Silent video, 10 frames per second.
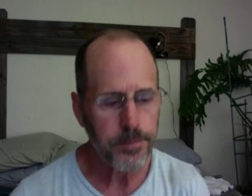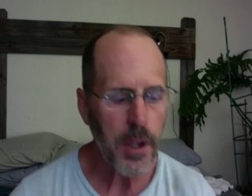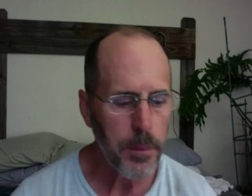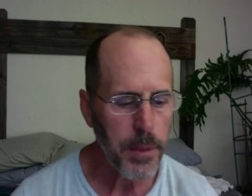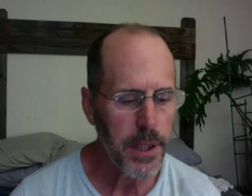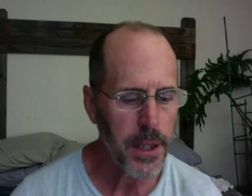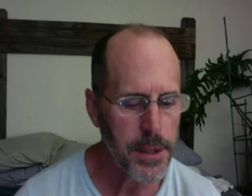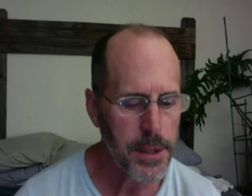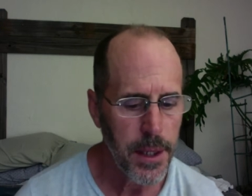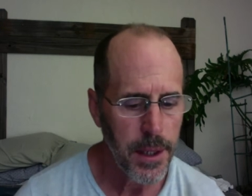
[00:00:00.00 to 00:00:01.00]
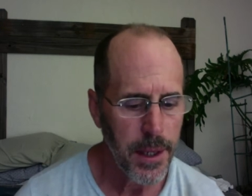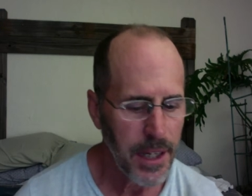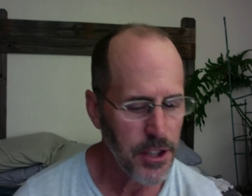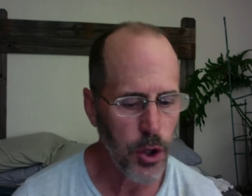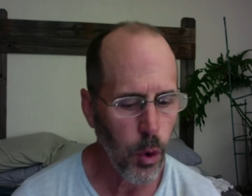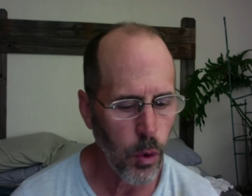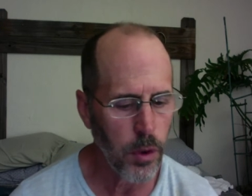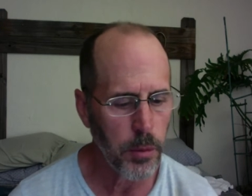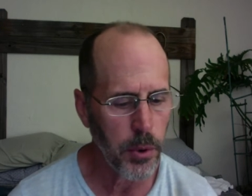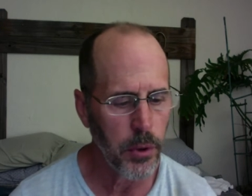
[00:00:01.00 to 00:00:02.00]
because his
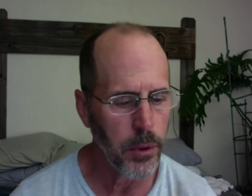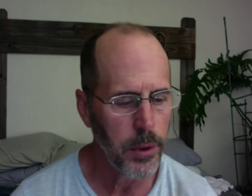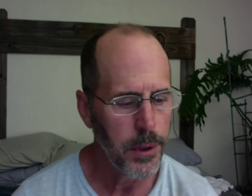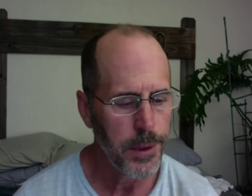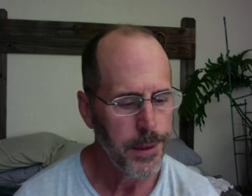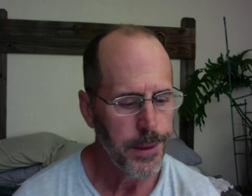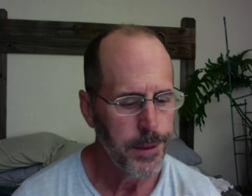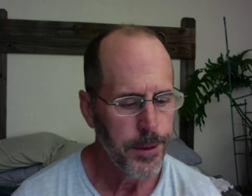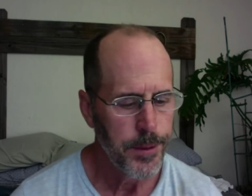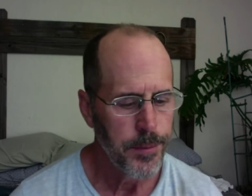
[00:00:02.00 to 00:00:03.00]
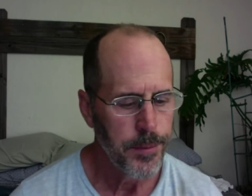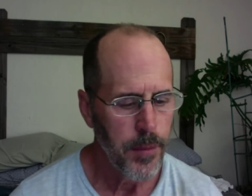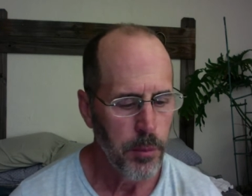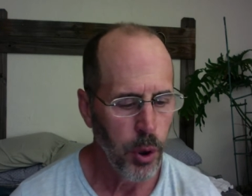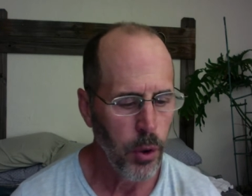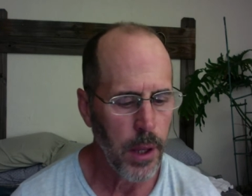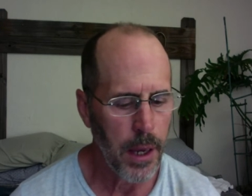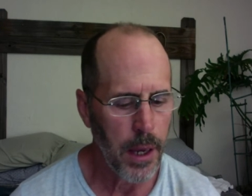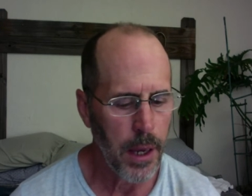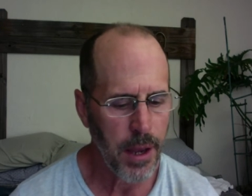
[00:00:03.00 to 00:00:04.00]
horrible
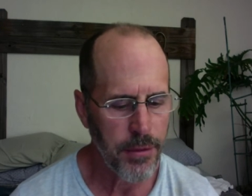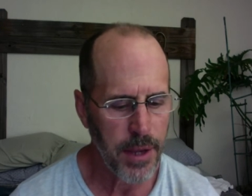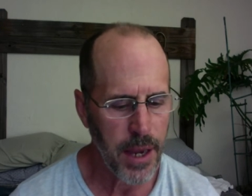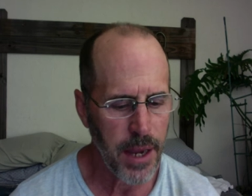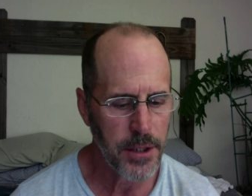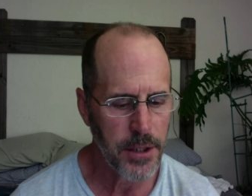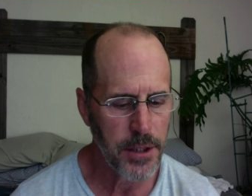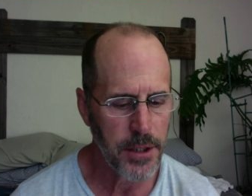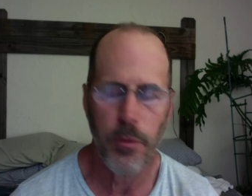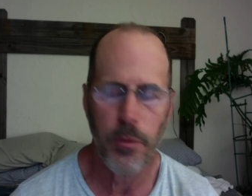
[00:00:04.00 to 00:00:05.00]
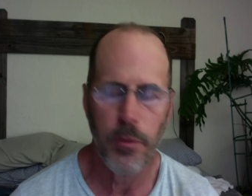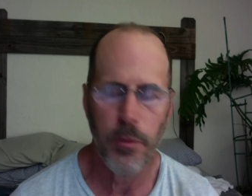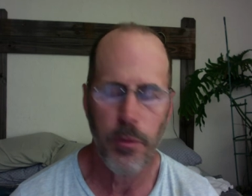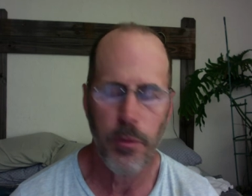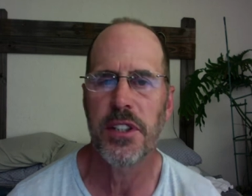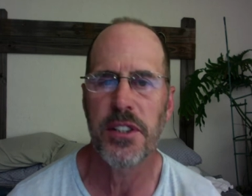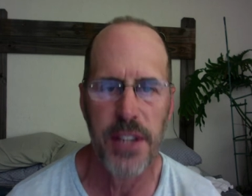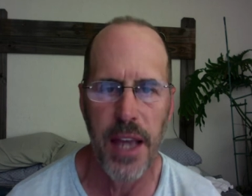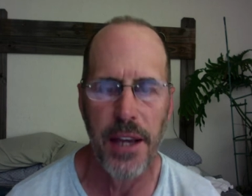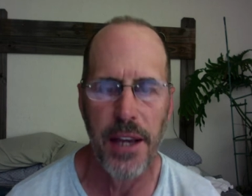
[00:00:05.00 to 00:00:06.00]
pullout of Afghanistan, which was a
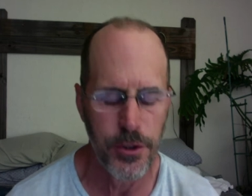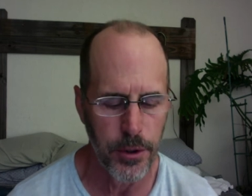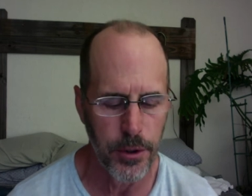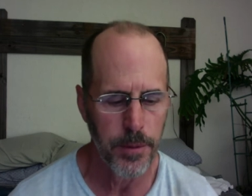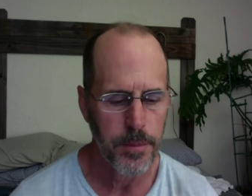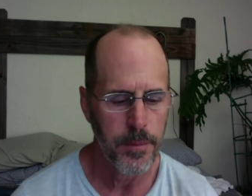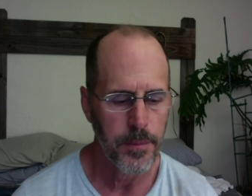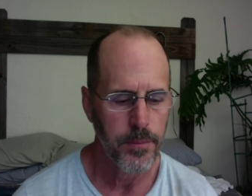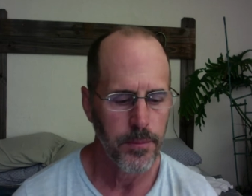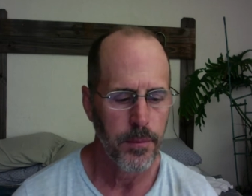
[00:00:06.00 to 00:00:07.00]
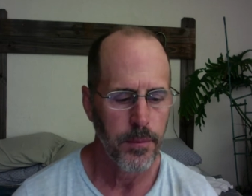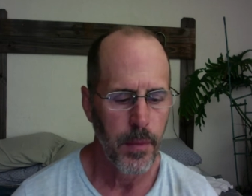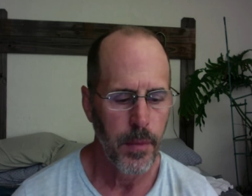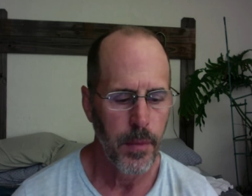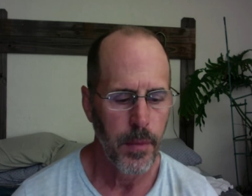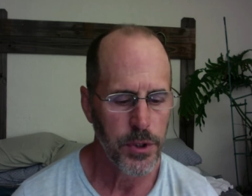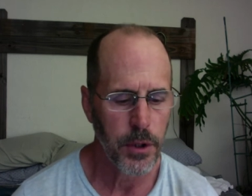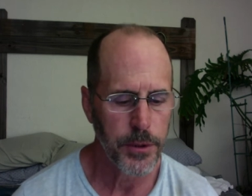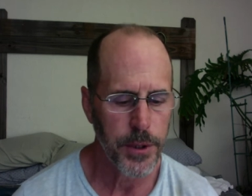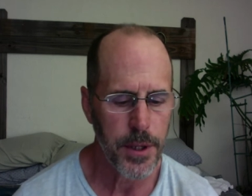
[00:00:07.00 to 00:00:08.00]
disaster,
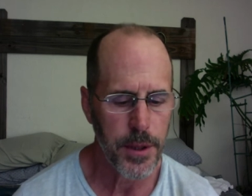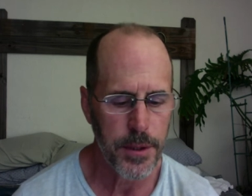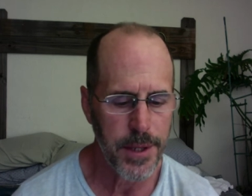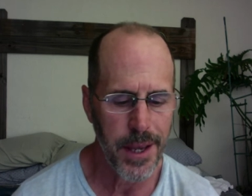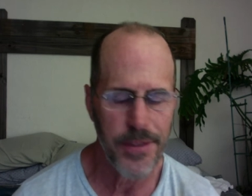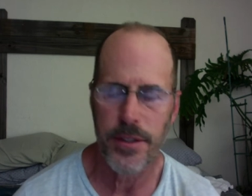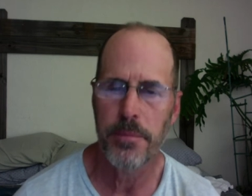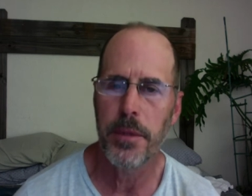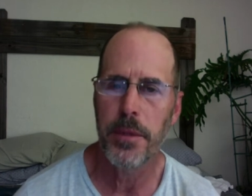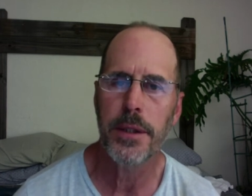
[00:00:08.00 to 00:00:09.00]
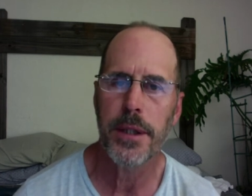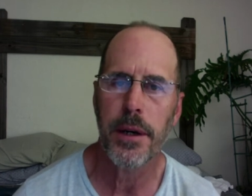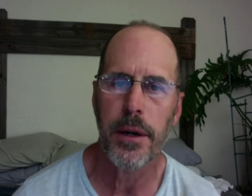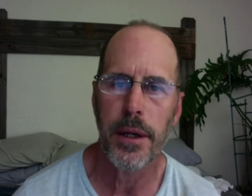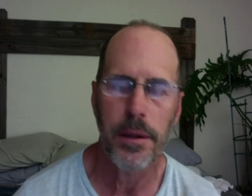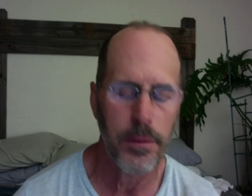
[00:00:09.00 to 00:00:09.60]
resulted in the deaths of military